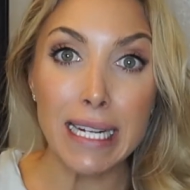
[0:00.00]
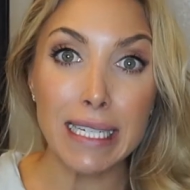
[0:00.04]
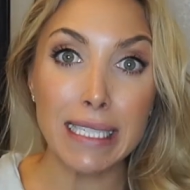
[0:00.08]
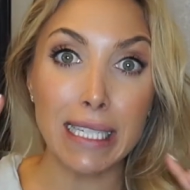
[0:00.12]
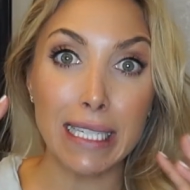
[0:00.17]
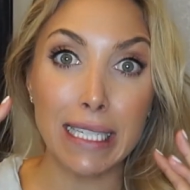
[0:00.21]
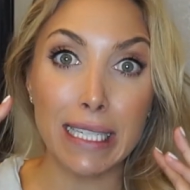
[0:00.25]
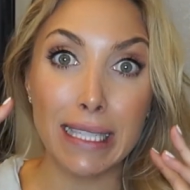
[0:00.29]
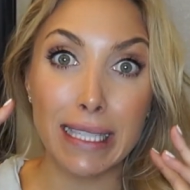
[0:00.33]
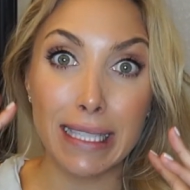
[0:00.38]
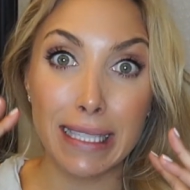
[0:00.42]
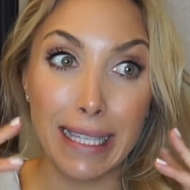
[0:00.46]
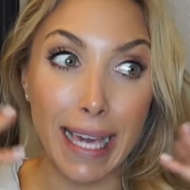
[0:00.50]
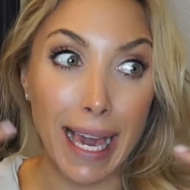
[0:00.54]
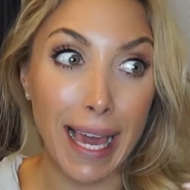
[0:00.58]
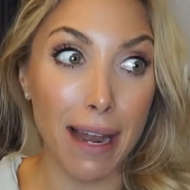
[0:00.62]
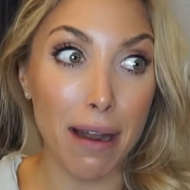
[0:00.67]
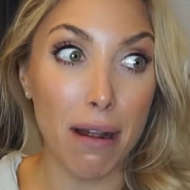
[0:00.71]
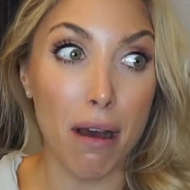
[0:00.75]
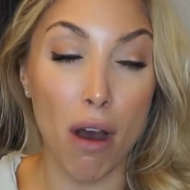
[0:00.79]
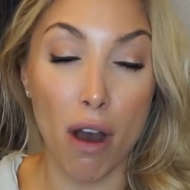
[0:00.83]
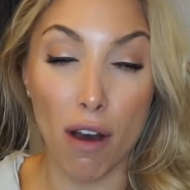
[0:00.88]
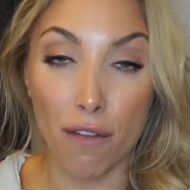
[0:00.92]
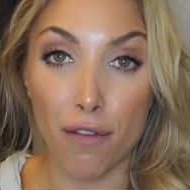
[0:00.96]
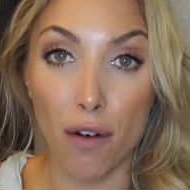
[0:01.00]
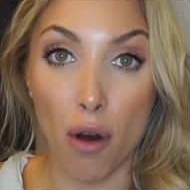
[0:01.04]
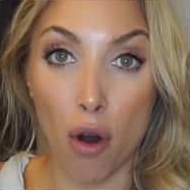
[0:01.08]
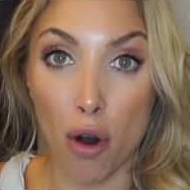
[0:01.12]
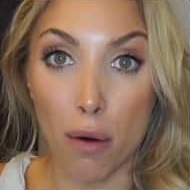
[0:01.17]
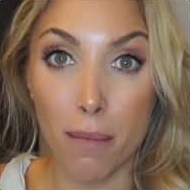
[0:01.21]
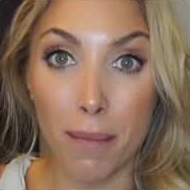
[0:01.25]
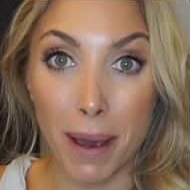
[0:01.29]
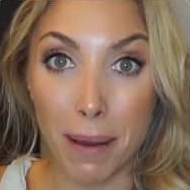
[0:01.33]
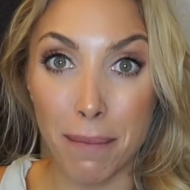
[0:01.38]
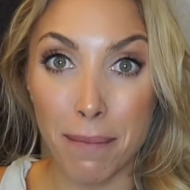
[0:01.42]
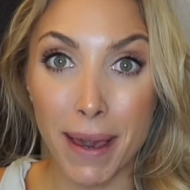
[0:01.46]
to get off
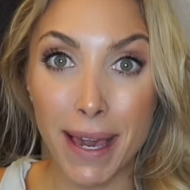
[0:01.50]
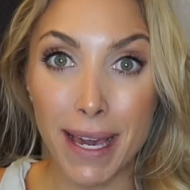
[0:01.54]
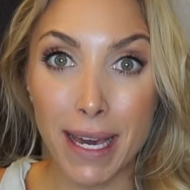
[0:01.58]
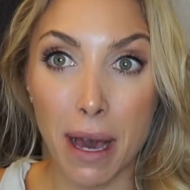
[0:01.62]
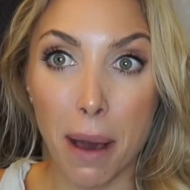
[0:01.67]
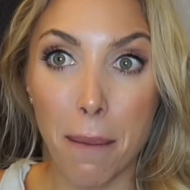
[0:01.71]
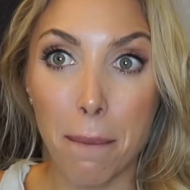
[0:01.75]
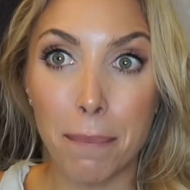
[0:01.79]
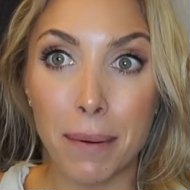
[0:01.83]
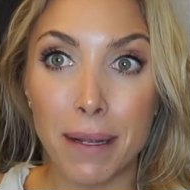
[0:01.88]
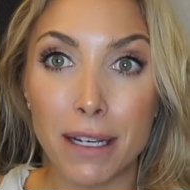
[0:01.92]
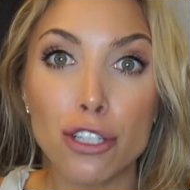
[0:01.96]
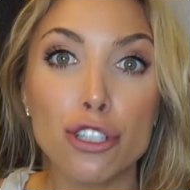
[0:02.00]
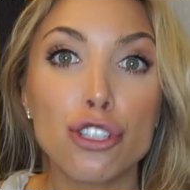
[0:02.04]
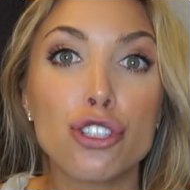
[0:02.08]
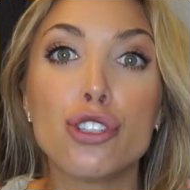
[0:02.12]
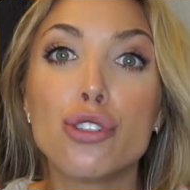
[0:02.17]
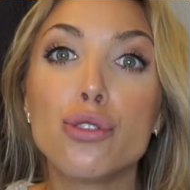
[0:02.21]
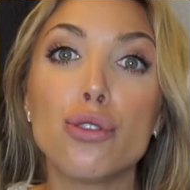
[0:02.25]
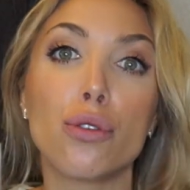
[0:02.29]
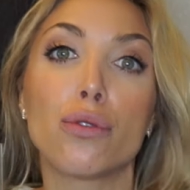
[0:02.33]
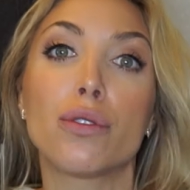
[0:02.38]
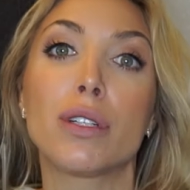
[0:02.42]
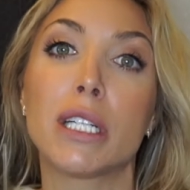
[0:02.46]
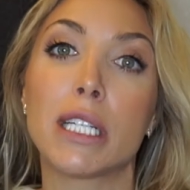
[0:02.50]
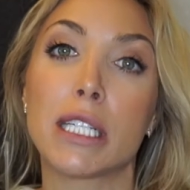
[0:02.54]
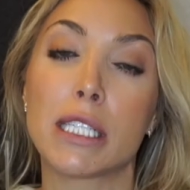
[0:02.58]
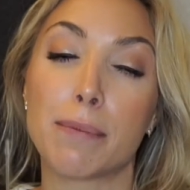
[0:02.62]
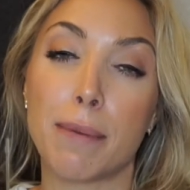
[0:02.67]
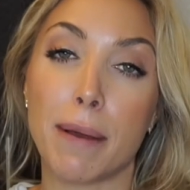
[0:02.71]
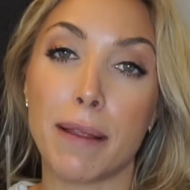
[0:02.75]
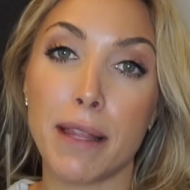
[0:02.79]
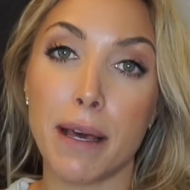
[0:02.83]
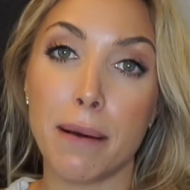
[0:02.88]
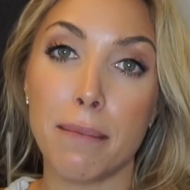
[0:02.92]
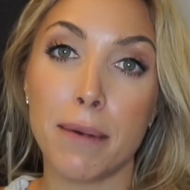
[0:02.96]
all my makeup, but you don't need to
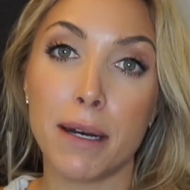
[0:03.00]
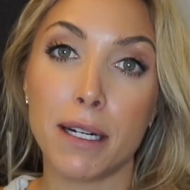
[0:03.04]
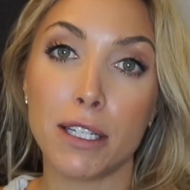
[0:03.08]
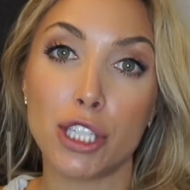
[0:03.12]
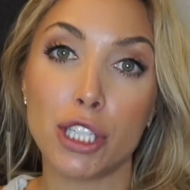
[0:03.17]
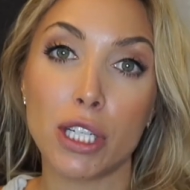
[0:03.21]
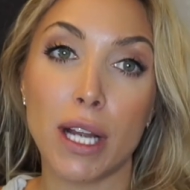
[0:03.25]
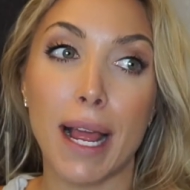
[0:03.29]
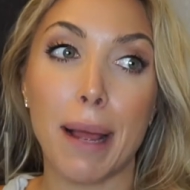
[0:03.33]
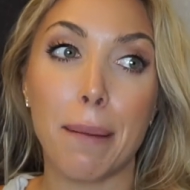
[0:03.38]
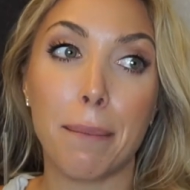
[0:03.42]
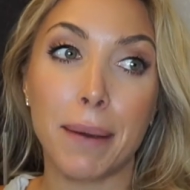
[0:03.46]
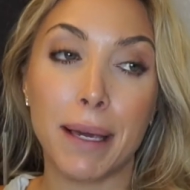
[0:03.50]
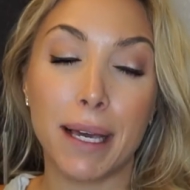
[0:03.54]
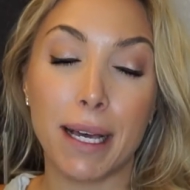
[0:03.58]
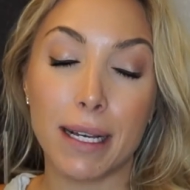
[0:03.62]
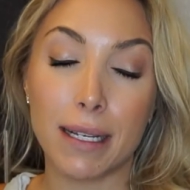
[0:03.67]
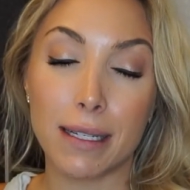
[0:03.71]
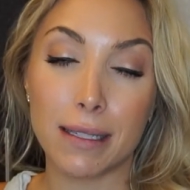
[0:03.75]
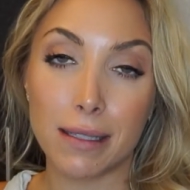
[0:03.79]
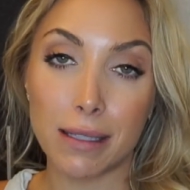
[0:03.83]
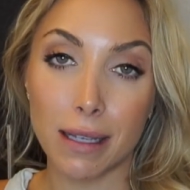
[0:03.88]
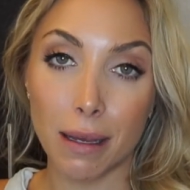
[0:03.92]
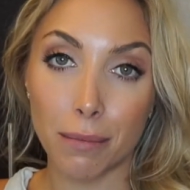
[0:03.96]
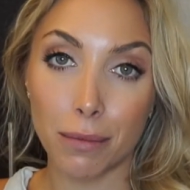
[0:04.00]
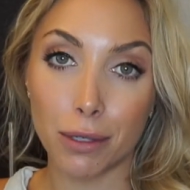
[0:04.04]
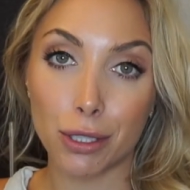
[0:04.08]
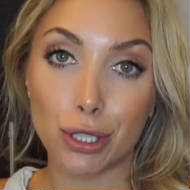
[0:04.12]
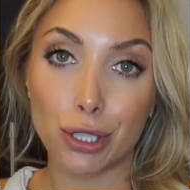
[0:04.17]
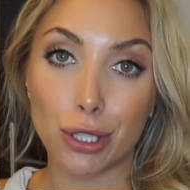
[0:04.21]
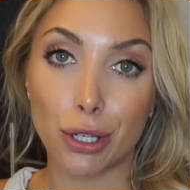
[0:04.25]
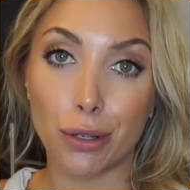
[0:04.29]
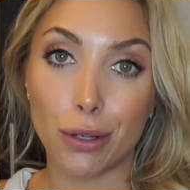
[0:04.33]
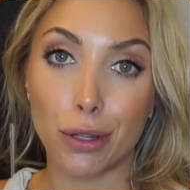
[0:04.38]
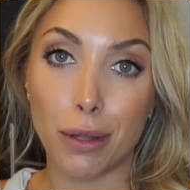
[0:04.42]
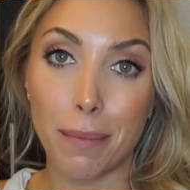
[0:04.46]
spend that much because I'm gonna
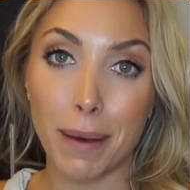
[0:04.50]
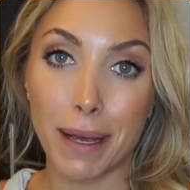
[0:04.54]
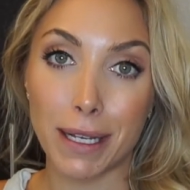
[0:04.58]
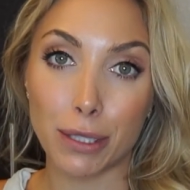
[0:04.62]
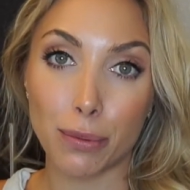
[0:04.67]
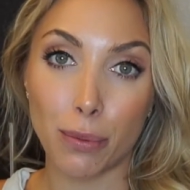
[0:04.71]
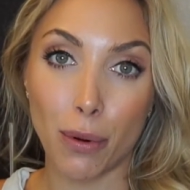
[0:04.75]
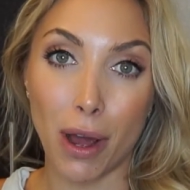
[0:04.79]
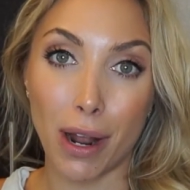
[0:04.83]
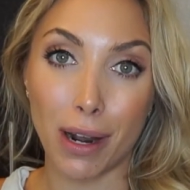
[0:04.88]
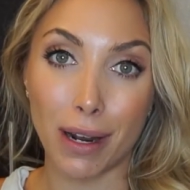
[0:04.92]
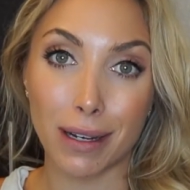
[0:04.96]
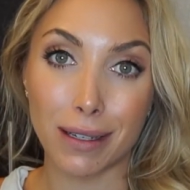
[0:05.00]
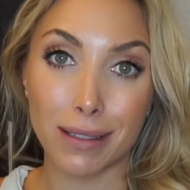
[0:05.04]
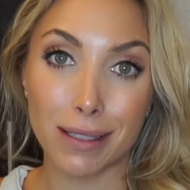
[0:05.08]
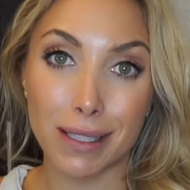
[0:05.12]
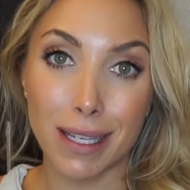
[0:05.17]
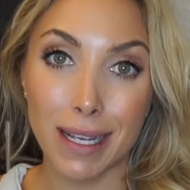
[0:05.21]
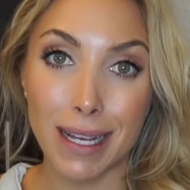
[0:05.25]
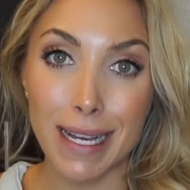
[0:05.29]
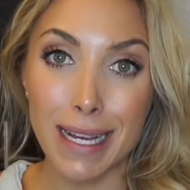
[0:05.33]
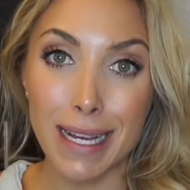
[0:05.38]
show you the best products